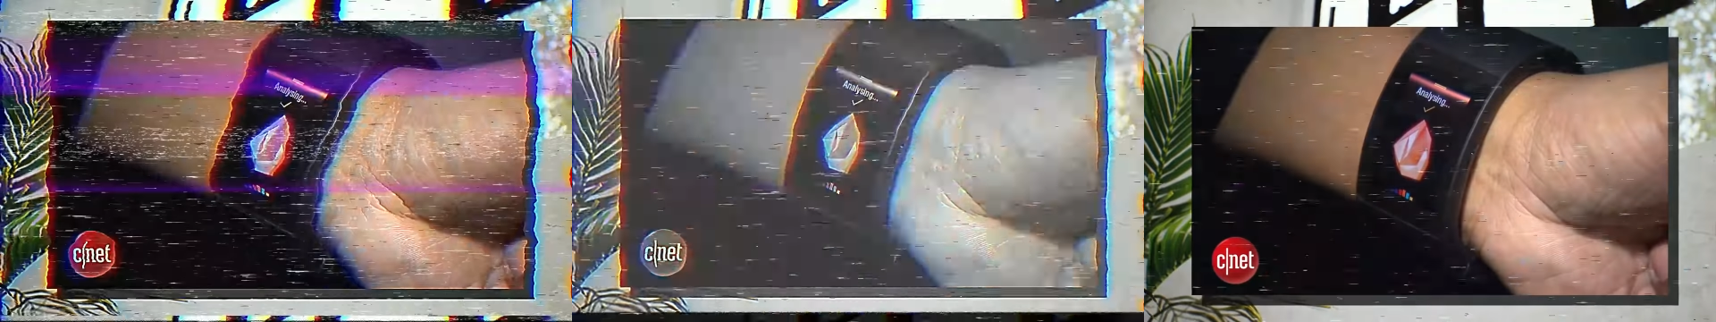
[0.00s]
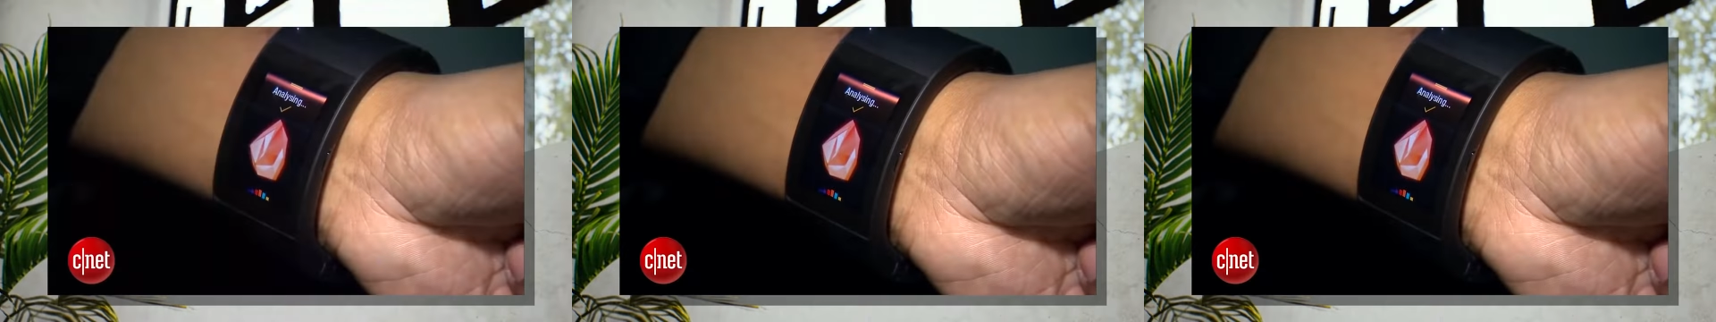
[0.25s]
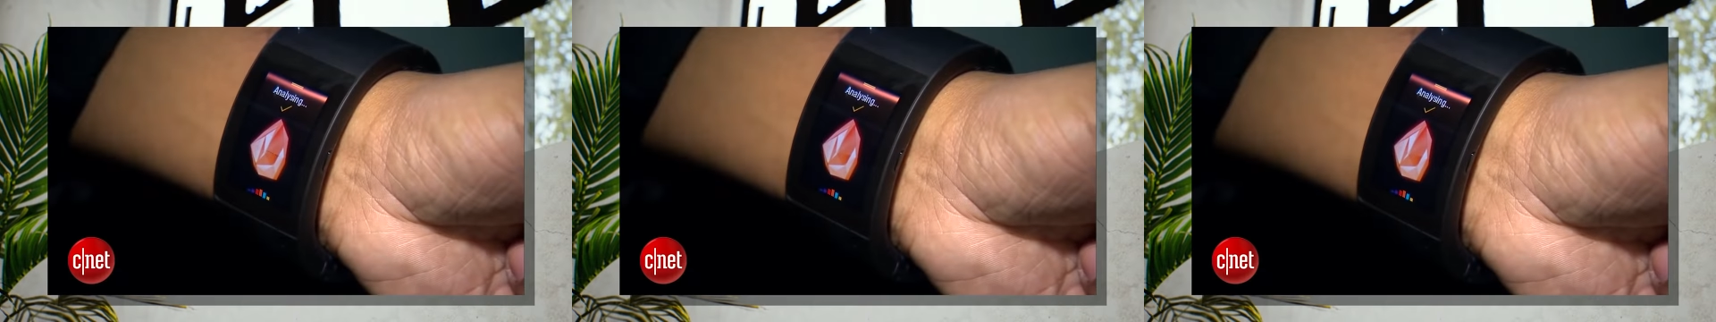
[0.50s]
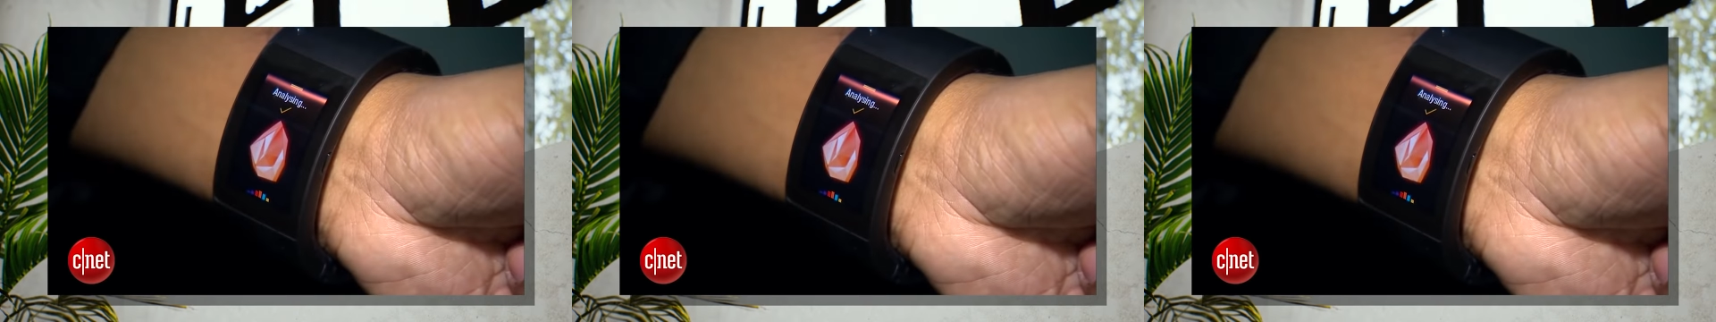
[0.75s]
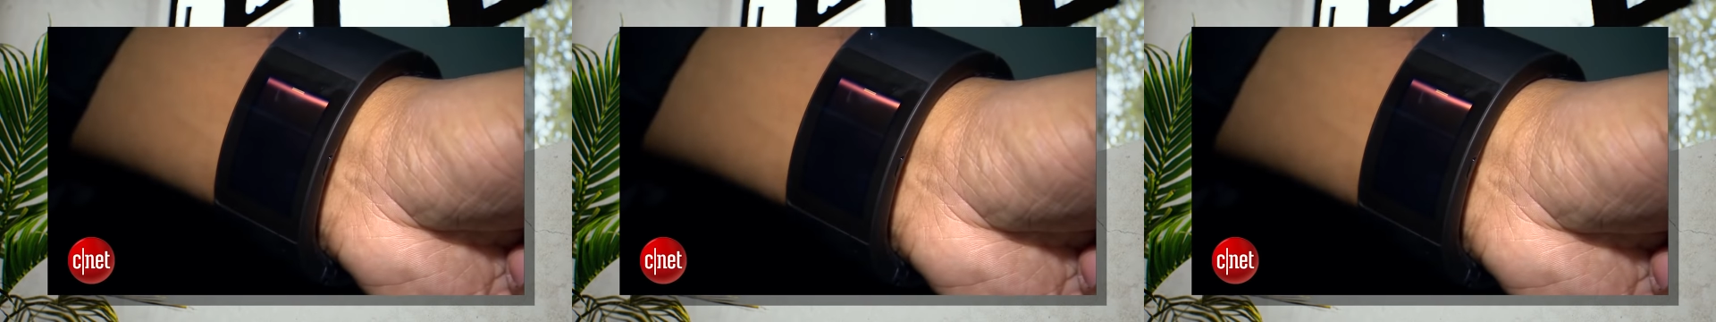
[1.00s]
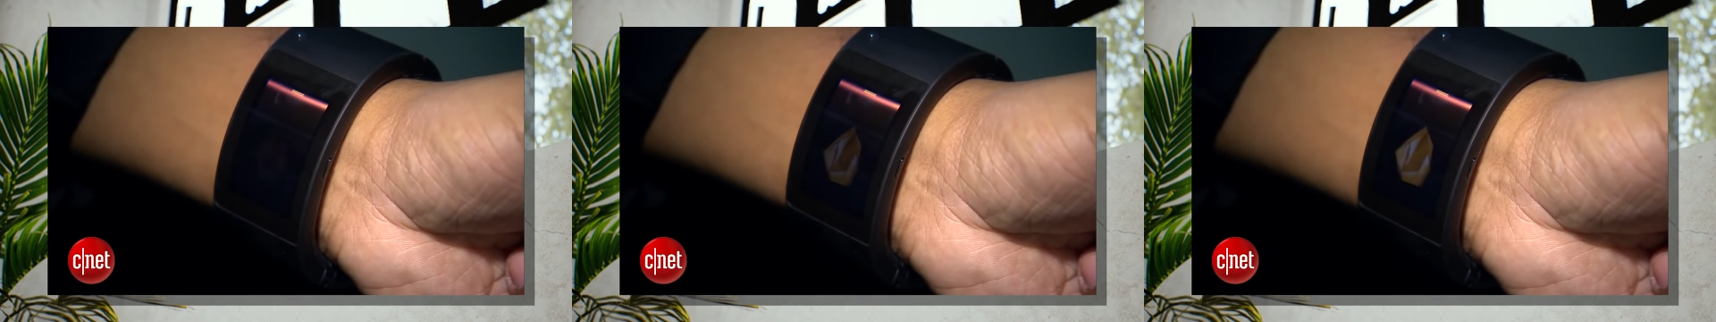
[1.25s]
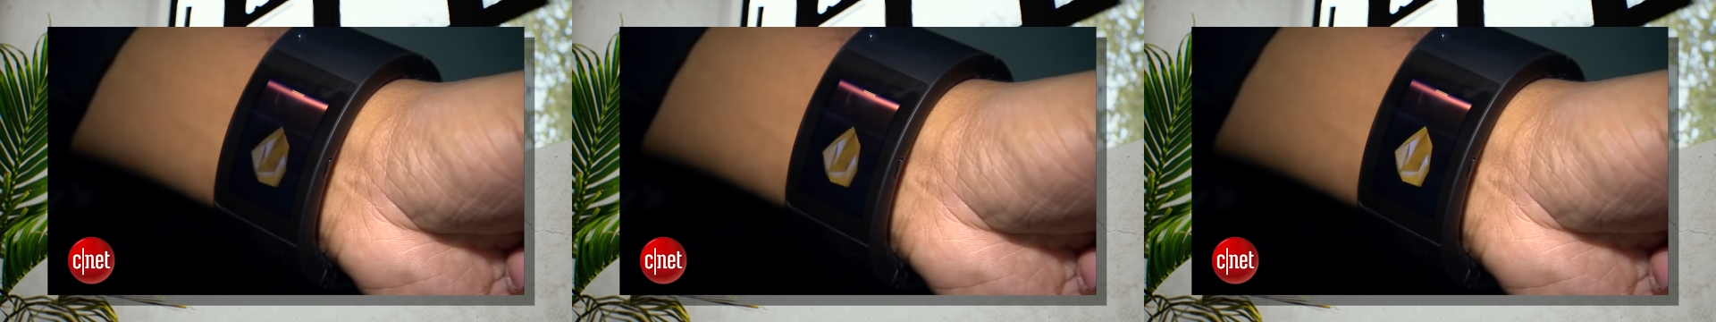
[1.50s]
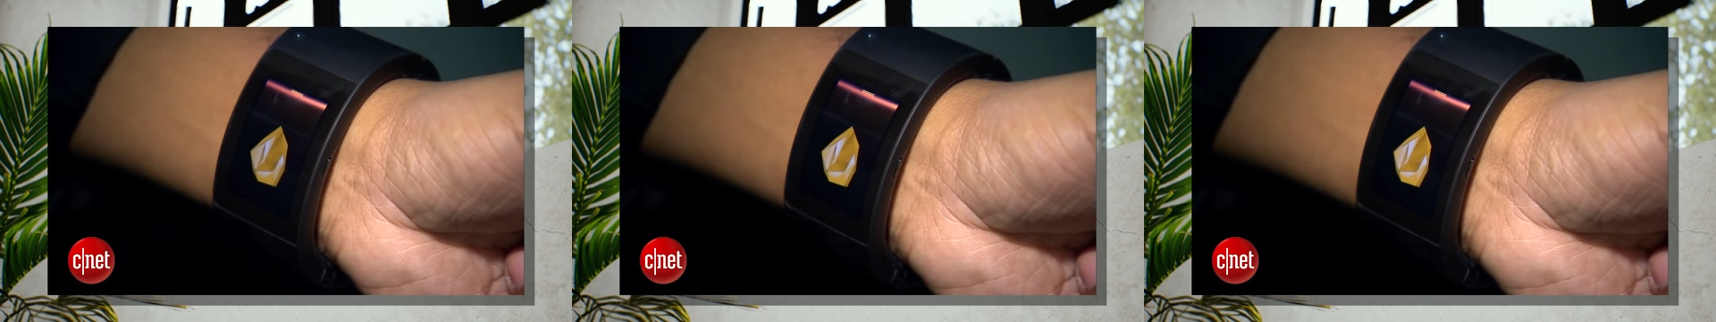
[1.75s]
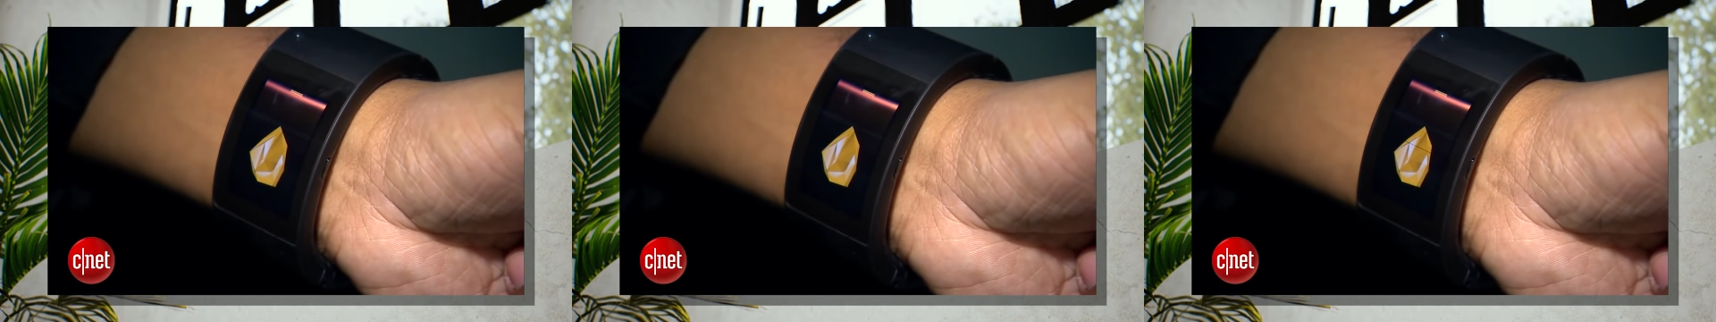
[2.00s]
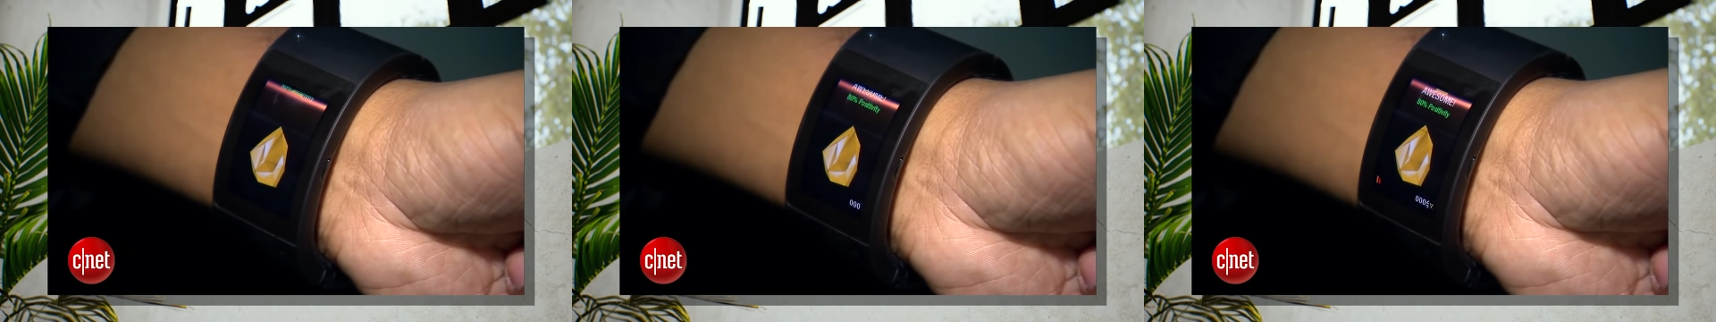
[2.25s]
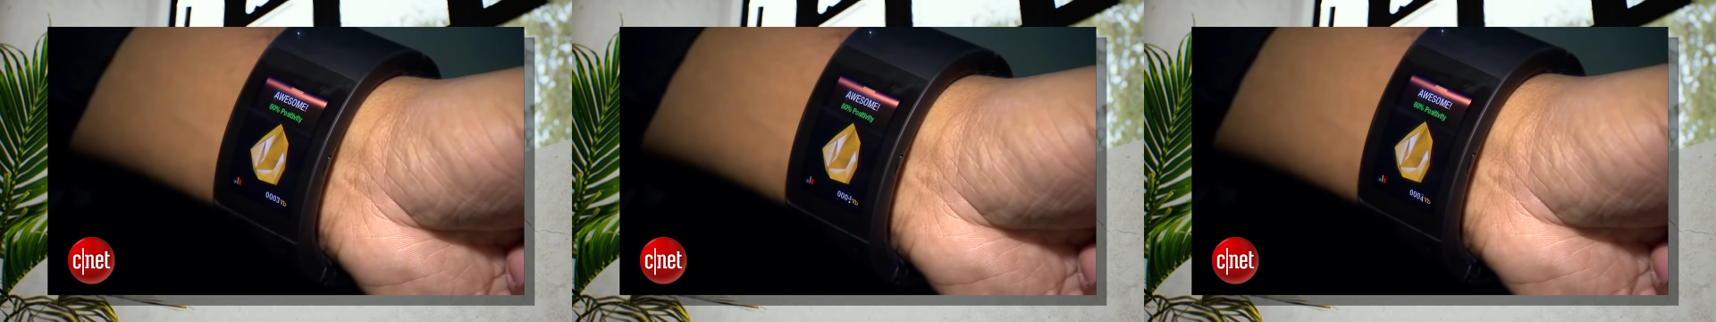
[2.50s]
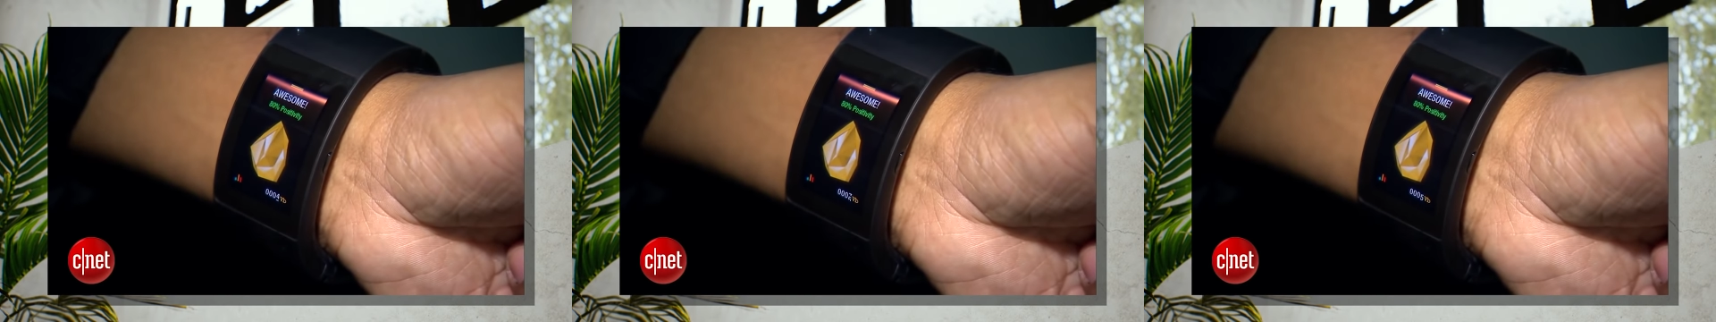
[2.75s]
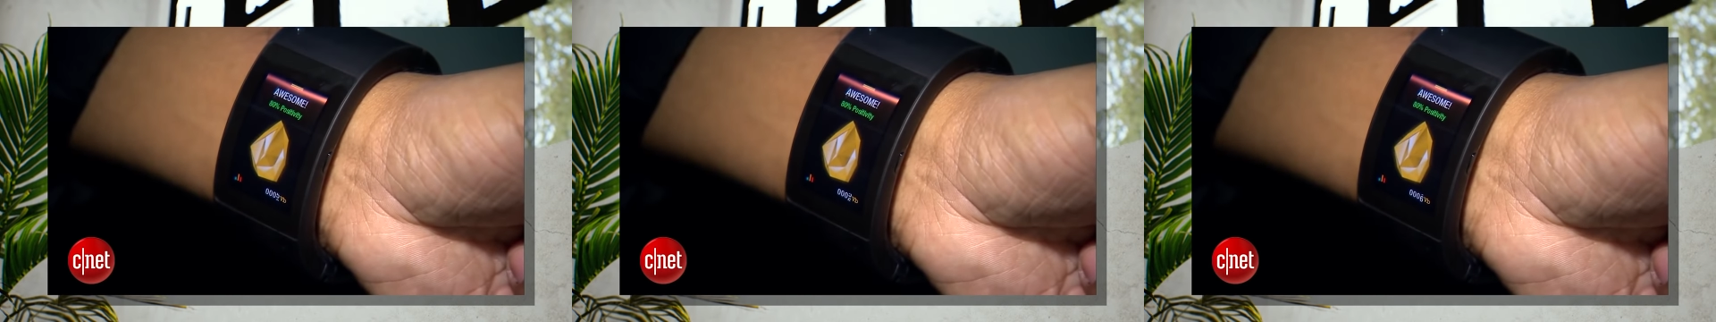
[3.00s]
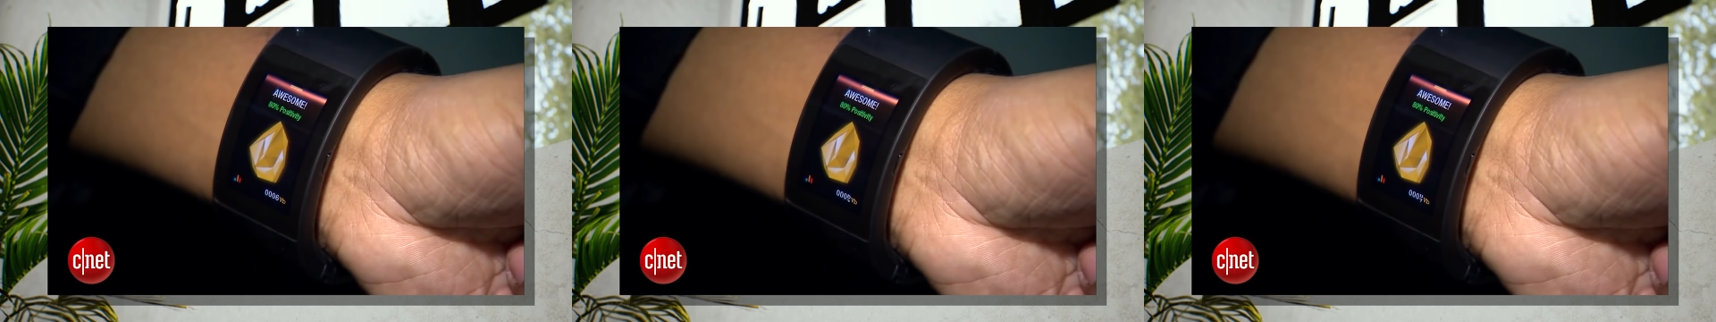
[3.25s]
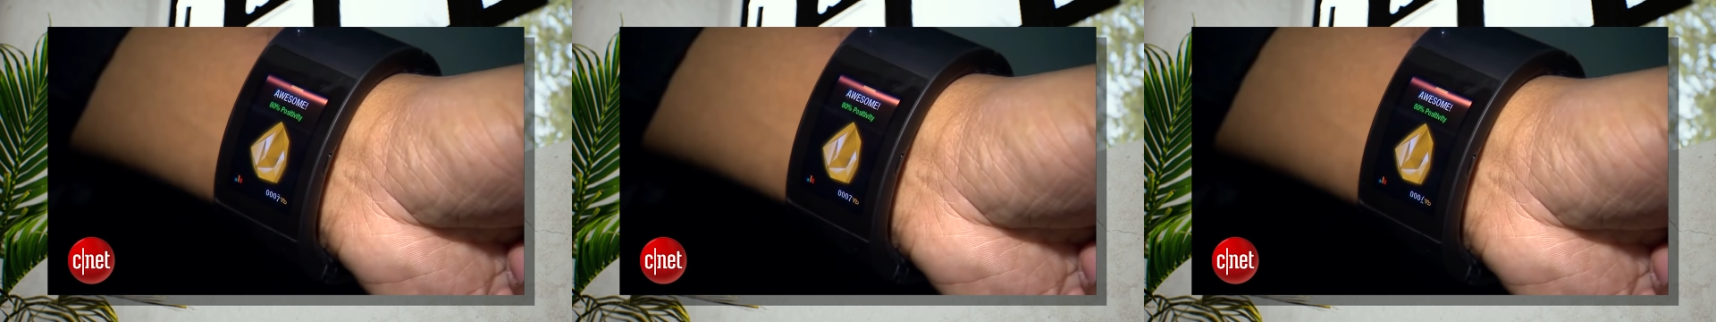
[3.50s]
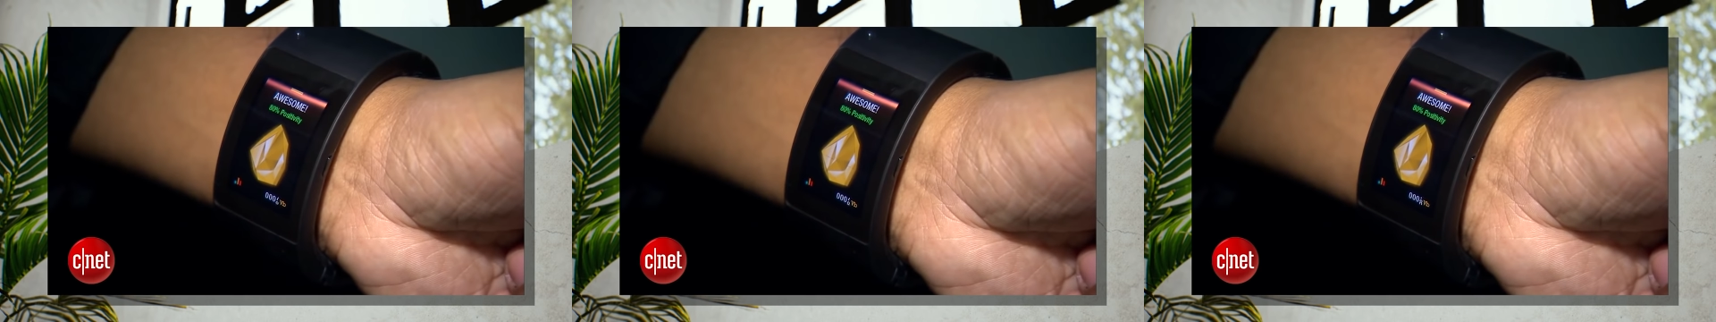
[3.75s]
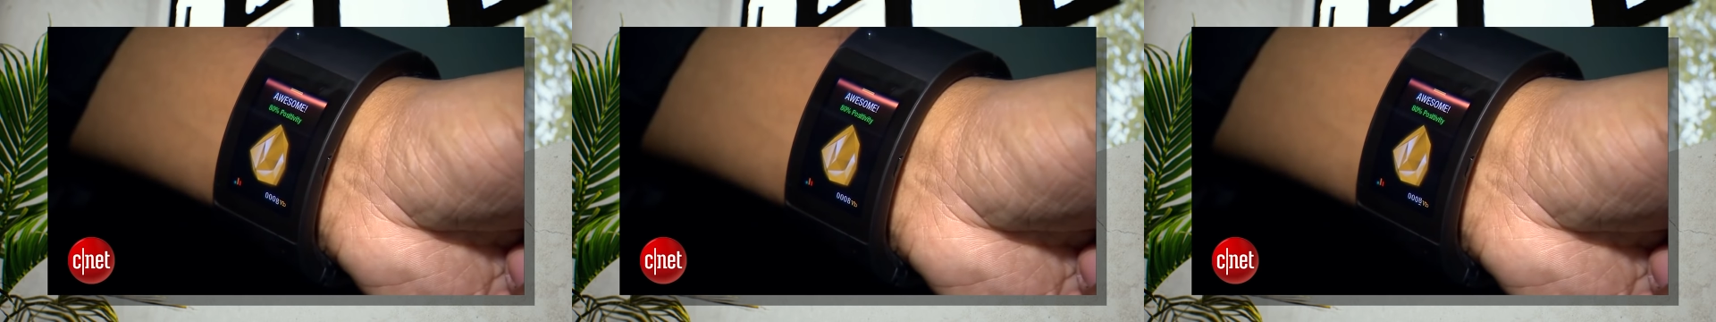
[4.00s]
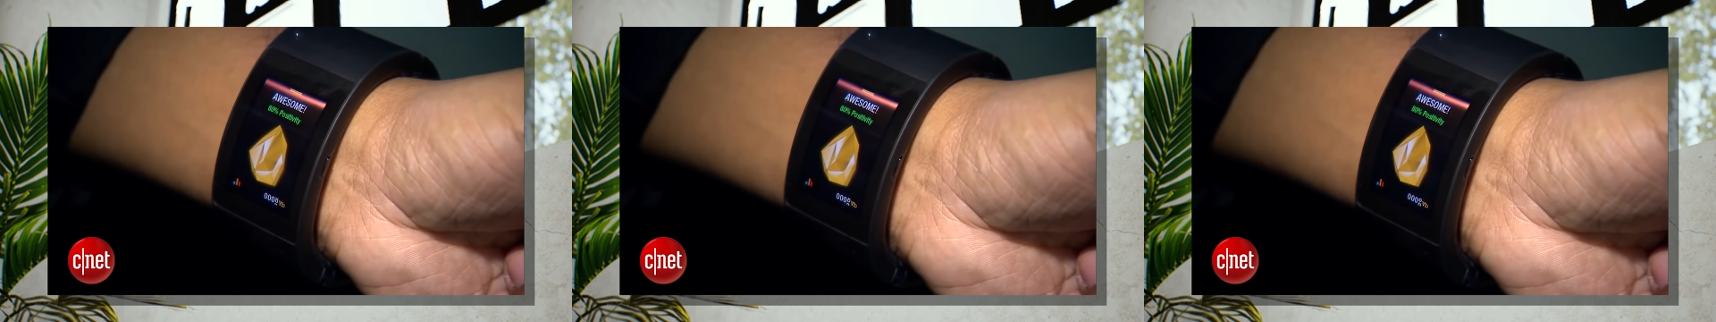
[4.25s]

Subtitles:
Nobody's mouth can be seen.